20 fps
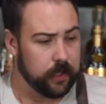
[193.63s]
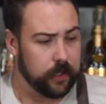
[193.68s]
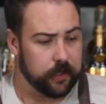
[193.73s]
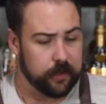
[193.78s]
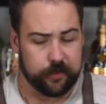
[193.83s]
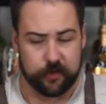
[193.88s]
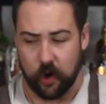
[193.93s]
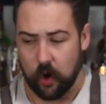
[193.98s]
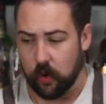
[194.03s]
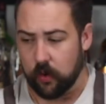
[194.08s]

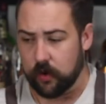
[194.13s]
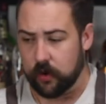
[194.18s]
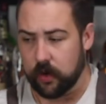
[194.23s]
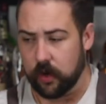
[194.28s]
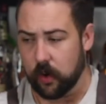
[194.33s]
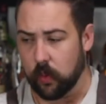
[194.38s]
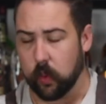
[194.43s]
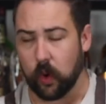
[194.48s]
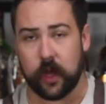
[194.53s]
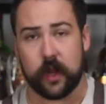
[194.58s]
So
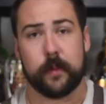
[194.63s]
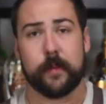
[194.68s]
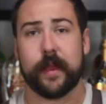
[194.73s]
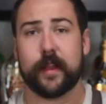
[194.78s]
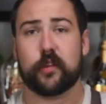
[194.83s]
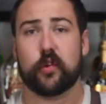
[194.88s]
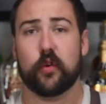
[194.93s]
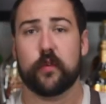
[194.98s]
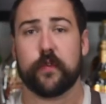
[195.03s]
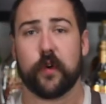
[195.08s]
we're going to
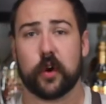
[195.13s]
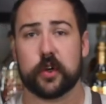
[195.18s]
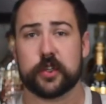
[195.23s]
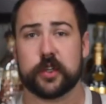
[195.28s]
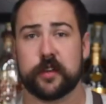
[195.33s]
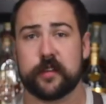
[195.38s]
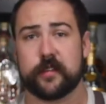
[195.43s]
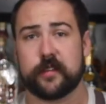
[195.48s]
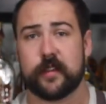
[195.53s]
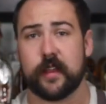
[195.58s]
make 2
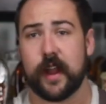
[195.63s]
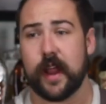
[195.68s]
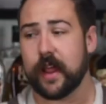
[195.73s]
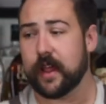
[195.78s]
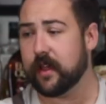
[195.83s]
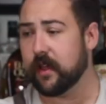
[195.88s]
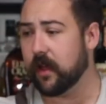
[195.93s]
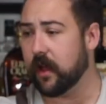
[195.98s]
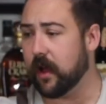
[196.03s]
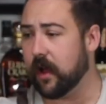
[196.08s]
versions
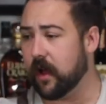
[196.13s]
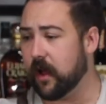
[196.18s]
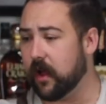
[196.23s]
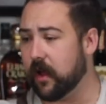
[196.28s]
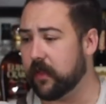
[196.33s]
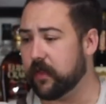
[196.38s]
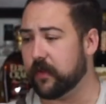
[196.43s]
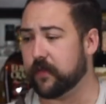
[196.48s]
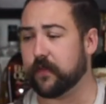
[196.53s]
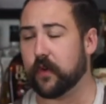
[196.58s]
today.
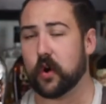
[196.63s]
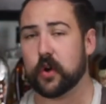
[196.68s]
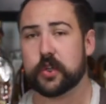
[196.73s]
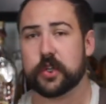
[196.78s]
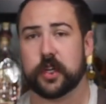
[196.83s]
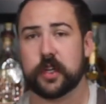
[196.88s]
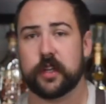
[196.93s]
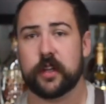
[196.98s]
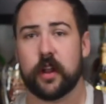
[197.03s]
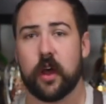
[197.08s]
The
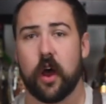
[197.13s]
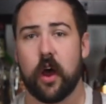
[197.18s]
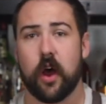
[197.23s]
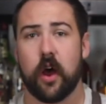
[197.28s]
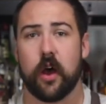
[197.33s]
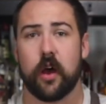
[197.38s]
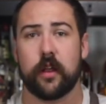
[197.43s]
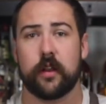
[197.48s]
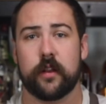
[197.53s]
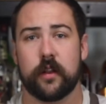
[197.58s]
version
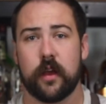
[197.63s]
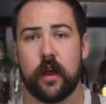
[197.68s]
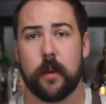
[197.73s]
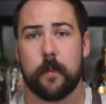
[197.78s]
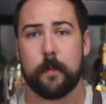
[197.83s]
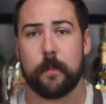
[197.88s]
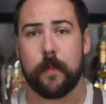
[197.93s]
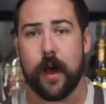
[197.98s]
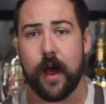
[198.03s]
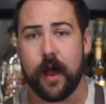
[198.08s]
on
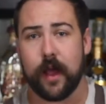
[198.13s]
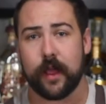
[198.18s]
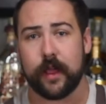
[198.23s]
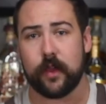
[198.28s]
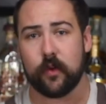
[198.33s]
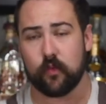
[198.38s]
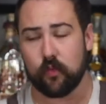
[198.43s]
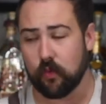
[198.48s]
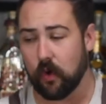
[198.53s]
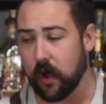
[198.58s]
my
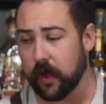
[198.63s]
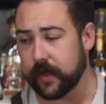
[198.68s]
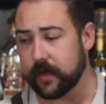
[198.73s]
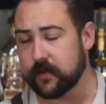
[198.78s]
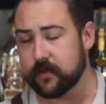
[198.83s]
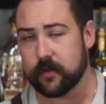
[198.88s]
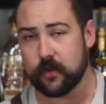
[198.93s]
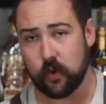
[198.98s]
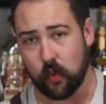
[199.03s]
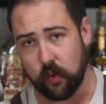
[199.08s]

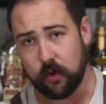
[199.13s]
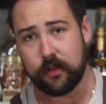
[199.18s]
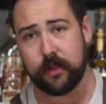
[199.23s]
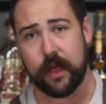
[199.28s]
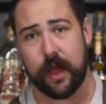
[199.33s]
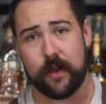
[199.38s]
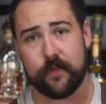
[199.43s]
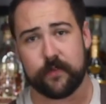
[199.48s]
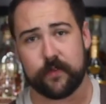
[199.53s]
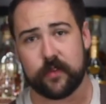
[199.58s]
right, your
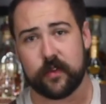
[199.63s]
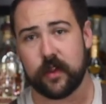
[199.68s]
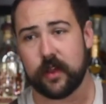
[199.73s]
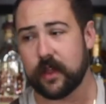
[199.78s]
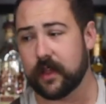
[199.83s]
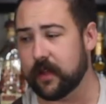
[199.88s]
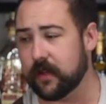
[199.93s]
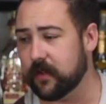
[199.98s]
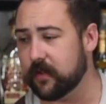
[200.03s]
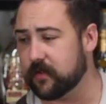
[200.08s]
left,
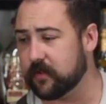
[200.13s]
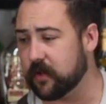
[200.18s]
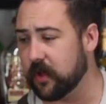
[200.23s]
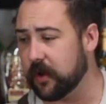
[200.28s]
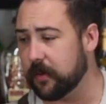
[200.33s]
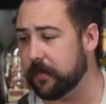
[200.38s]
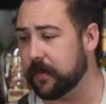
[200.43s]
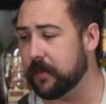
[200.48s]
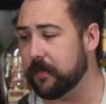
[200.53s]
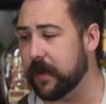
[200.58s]
is going
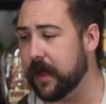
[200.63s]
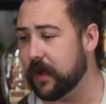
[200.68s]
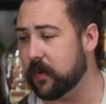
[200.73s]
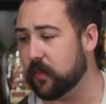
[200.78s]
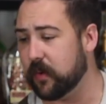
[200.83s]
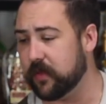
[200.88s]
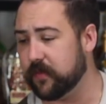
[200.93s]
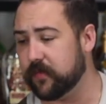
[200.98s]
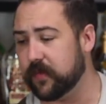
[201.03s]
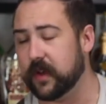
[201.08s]
to be made
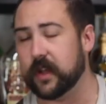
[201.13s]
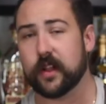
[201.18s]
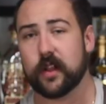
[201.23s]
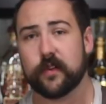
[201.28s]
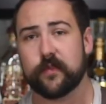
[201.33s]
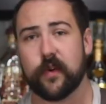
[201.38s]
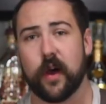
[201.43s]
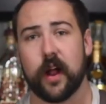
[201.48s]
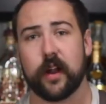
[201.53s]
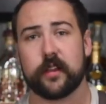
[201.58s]
with vanilla
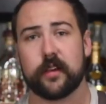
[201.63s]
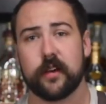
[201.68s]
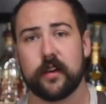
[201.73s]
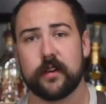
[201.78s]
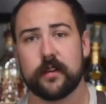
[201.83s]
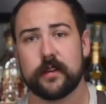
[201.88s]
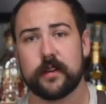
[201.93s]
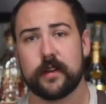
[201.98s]
vodka,